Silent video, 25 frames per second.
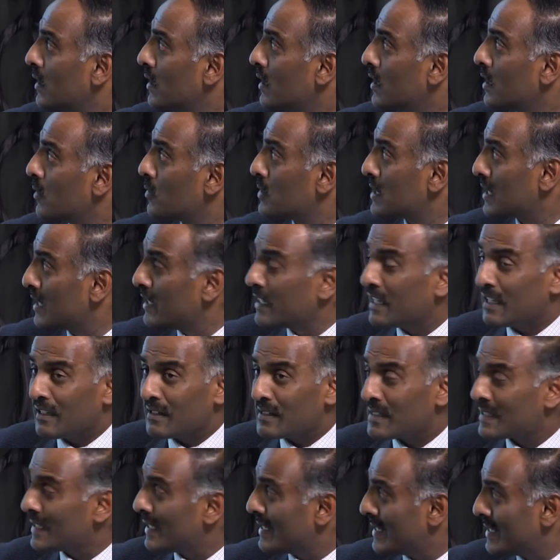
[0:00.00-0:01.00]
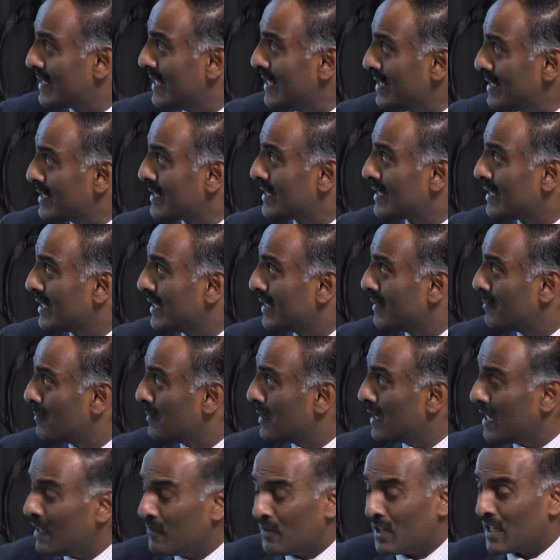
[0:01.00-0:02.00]
There was clinical success,
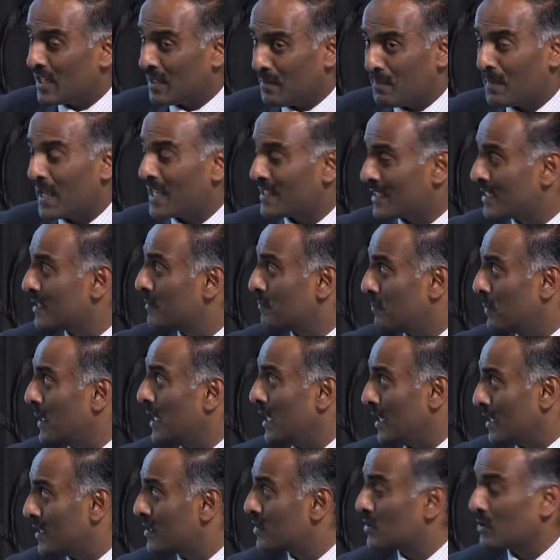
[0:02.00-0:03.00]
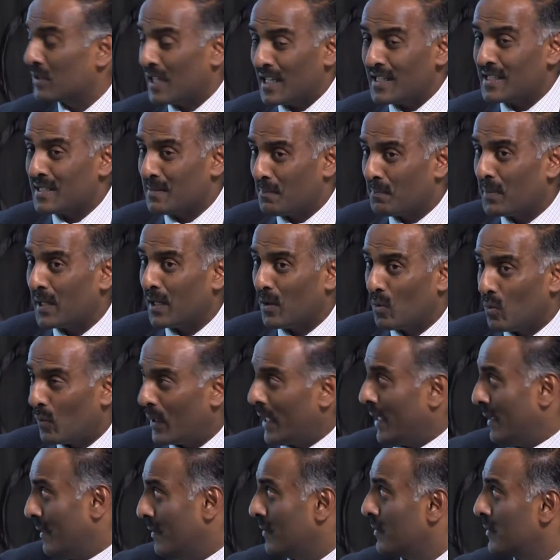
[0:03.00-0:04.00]
even in the massive PE, so that's a big
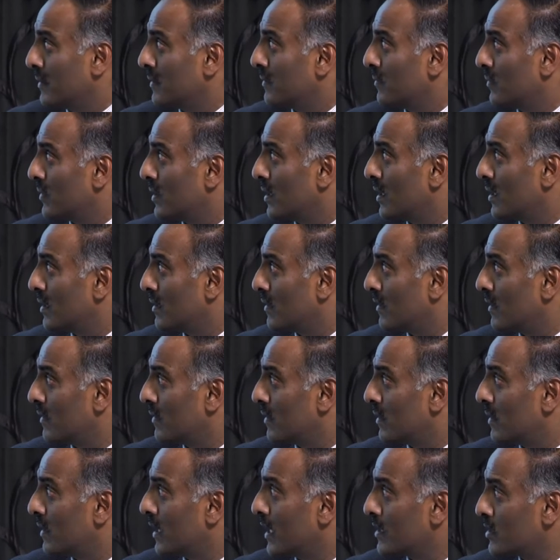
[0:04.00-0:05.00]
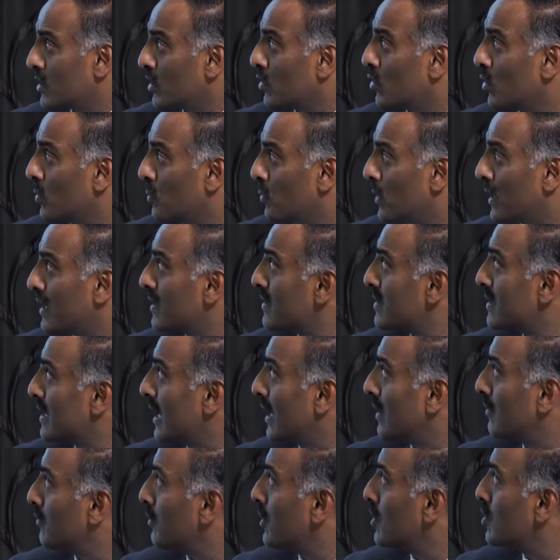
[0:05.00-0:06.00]
win, and that's a group we can
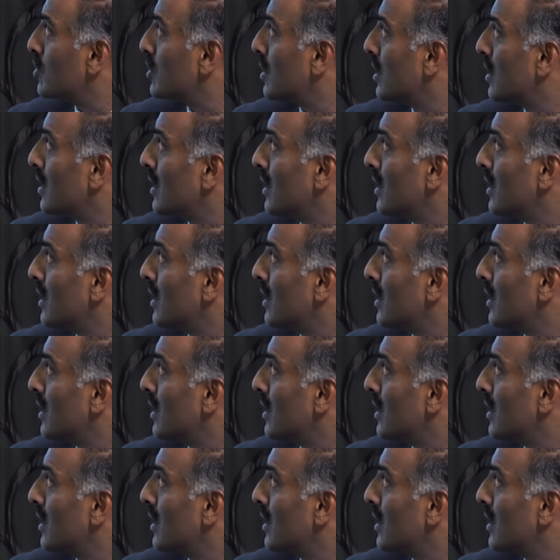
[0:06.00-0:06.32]
salvage.